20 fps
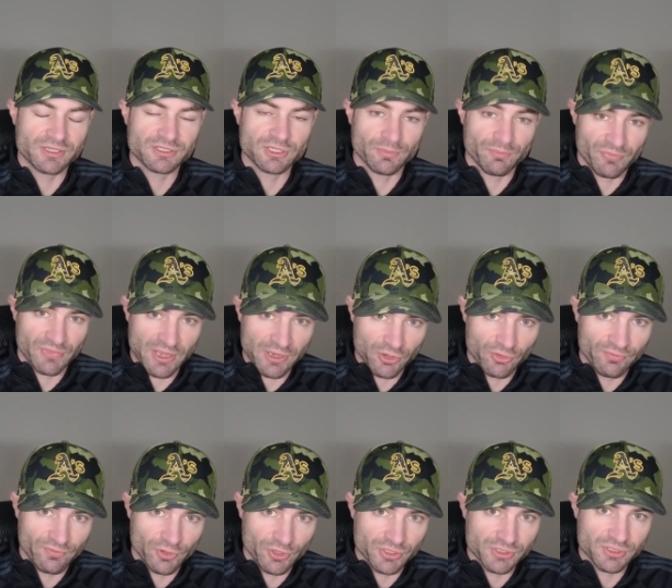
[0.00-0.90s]
So thank
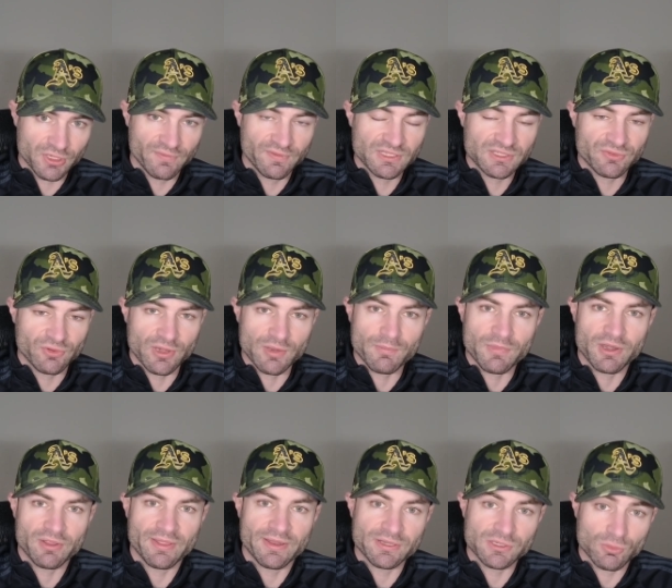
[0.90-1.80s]
you for your service for
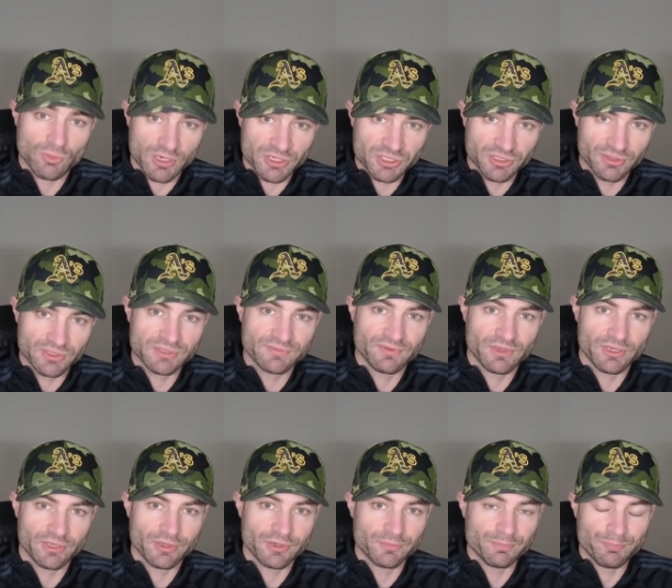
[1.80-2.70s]
anybody that is watching this
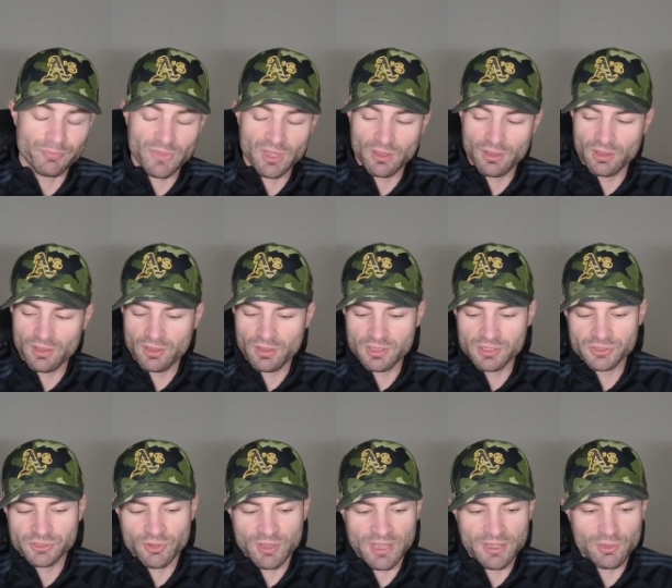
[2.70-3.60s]
video.
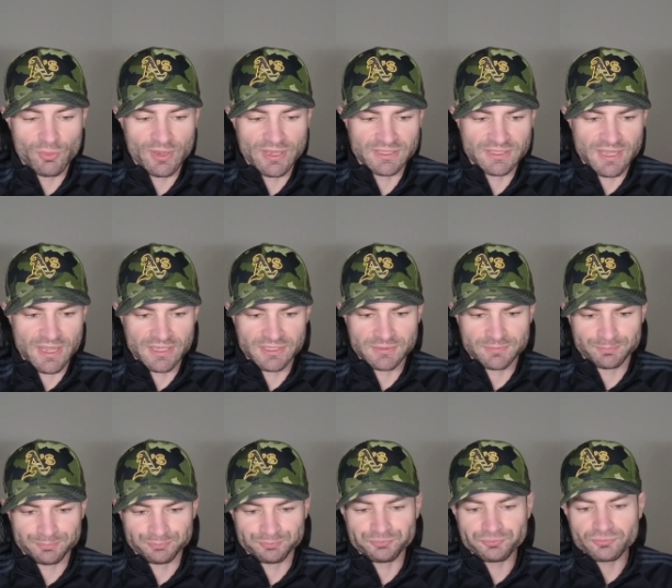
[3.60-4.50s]
So anyways, guys,
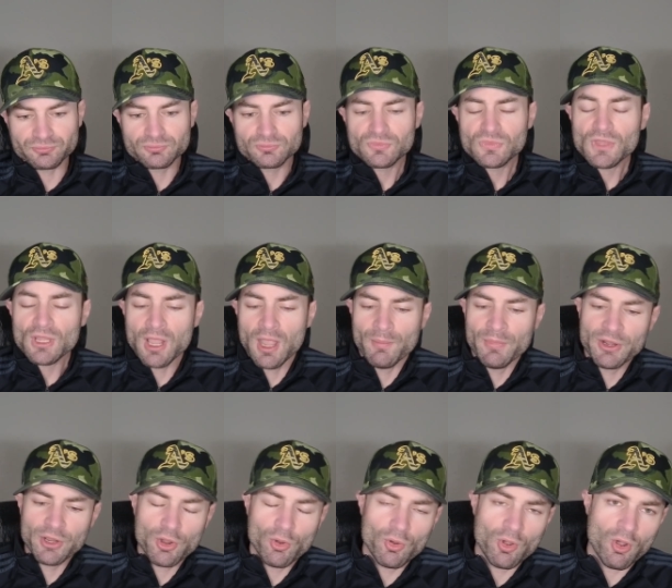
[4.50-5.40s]
I'm going
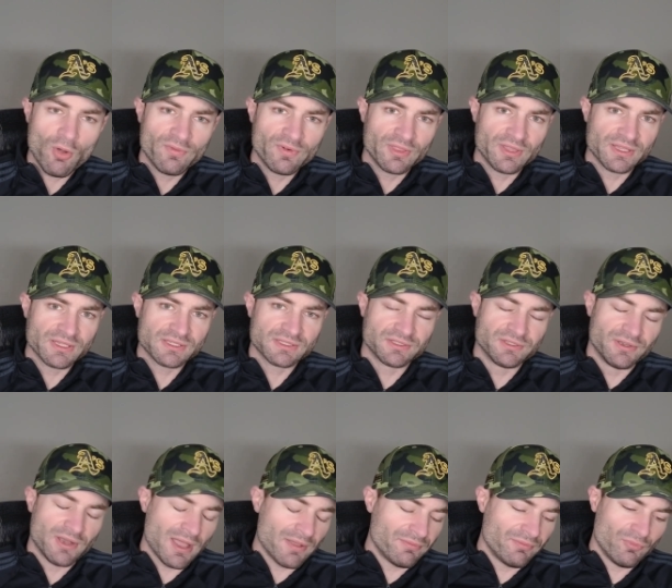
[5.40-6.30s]
to go over this.
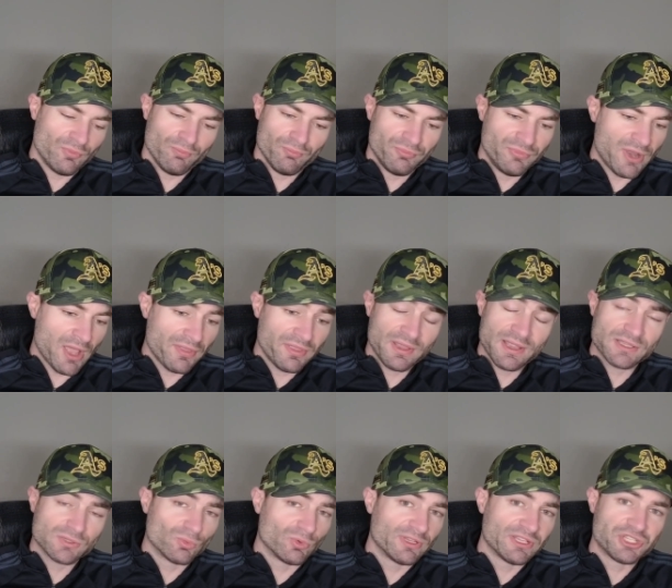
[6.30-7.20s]
Not, nothing
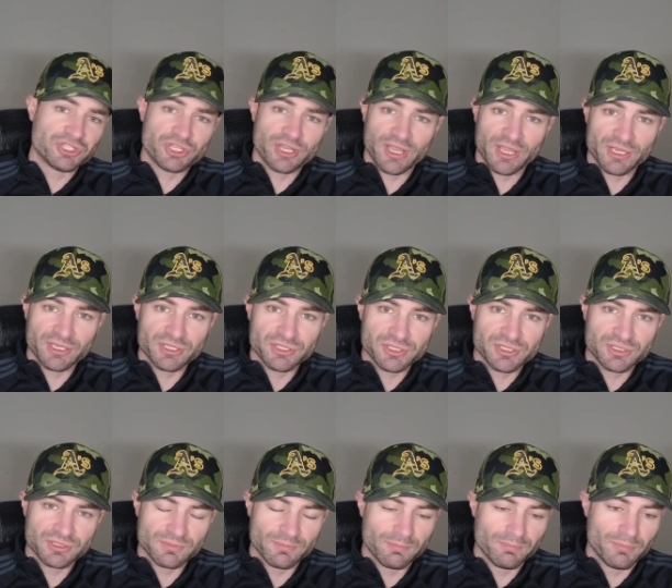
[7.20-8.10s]
has really
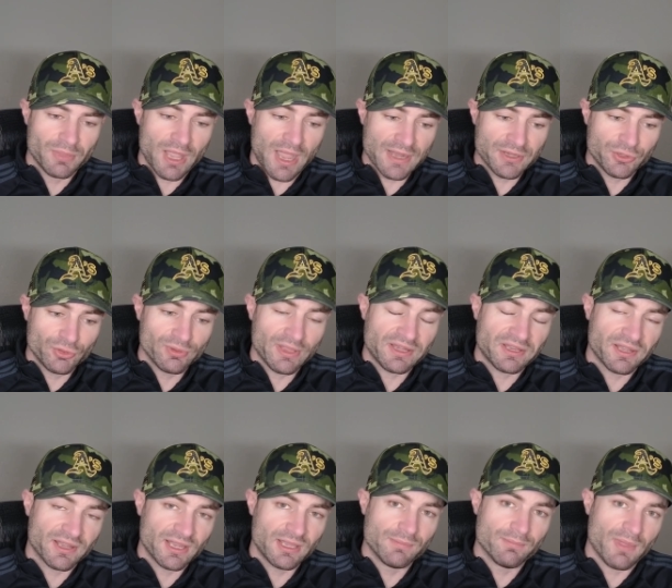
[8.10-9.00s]
changed, but I do like
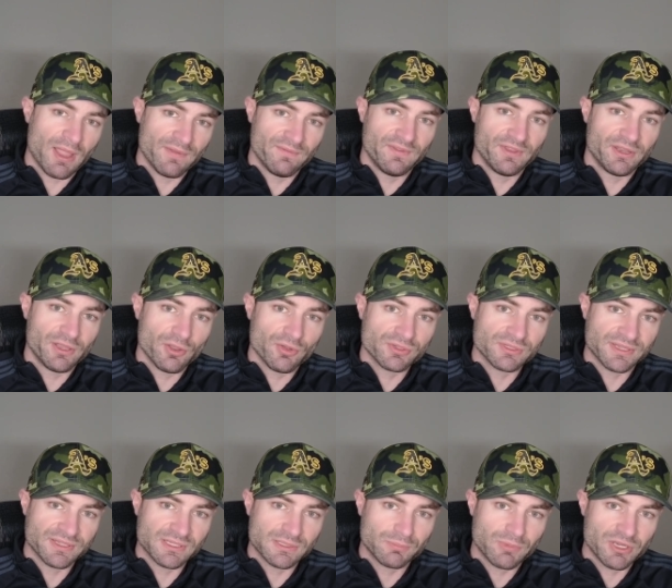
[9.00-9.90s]
to keep my videos
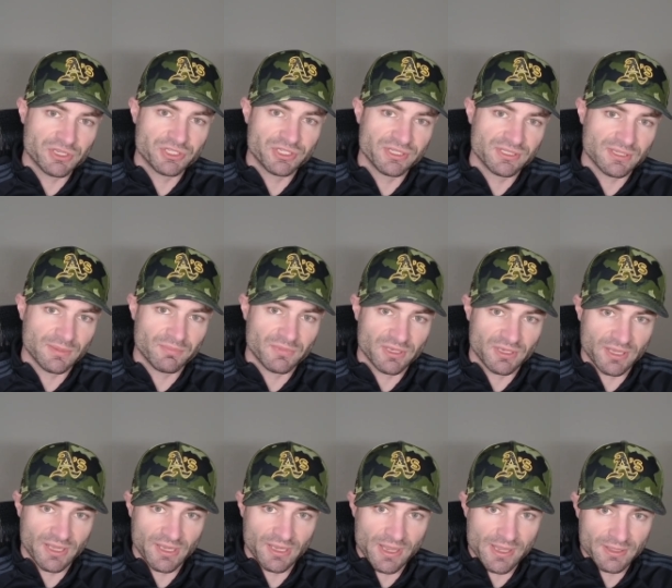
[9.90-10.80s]
and spreadsheets up to
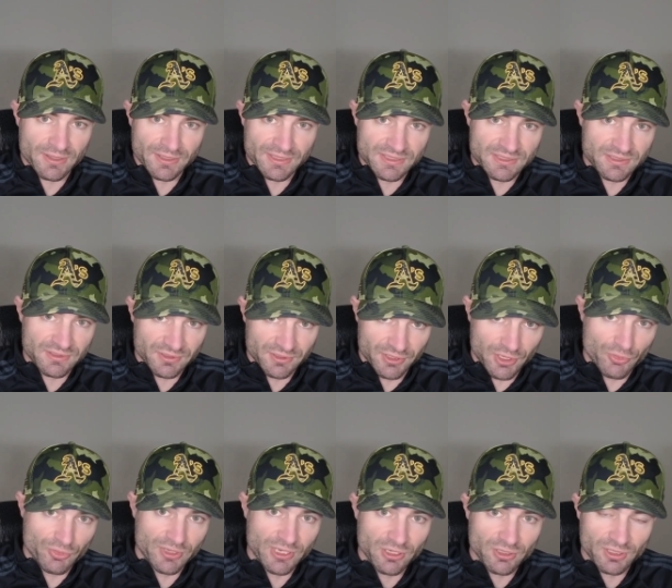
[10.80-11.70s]
date, at least, you
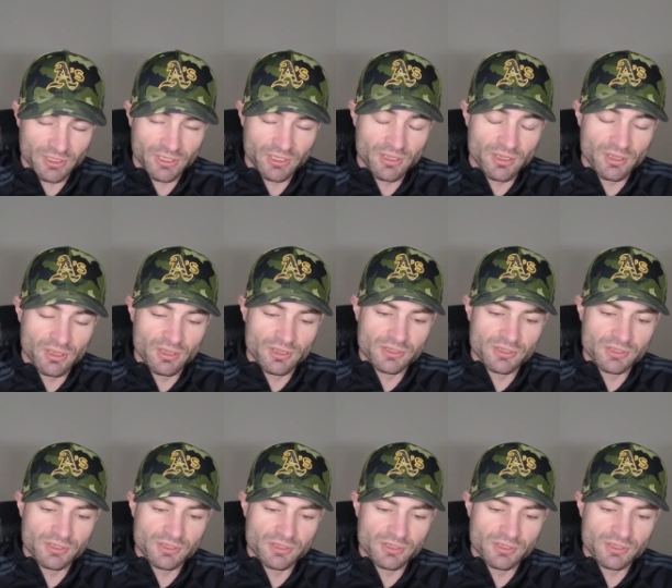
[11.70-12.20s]
know, yearly.